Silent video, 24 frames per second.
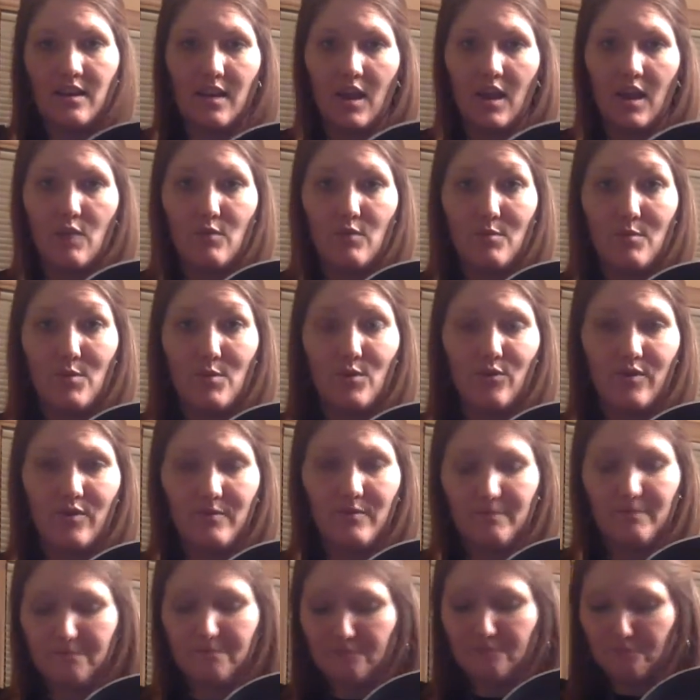and remove.
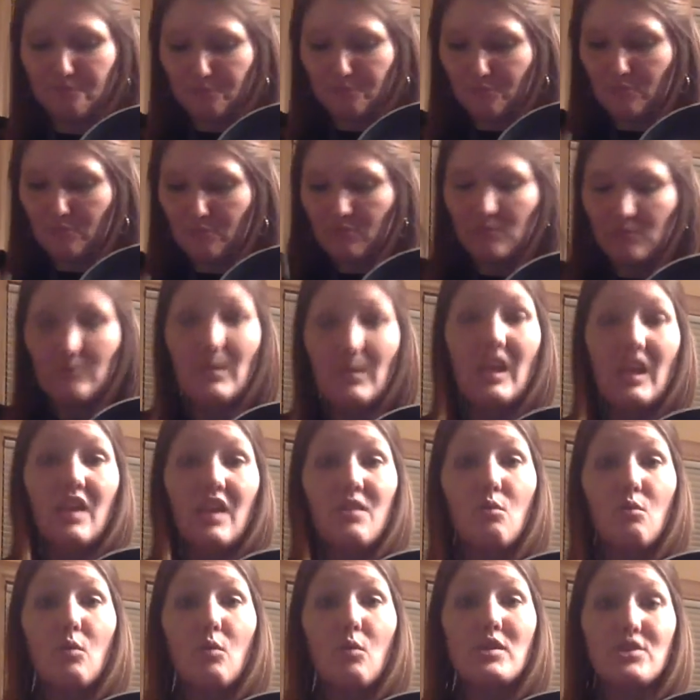
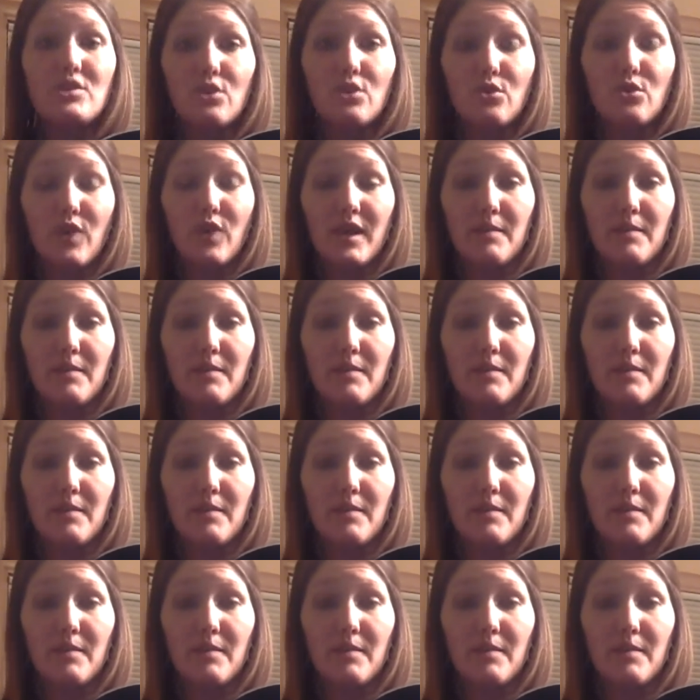What's so great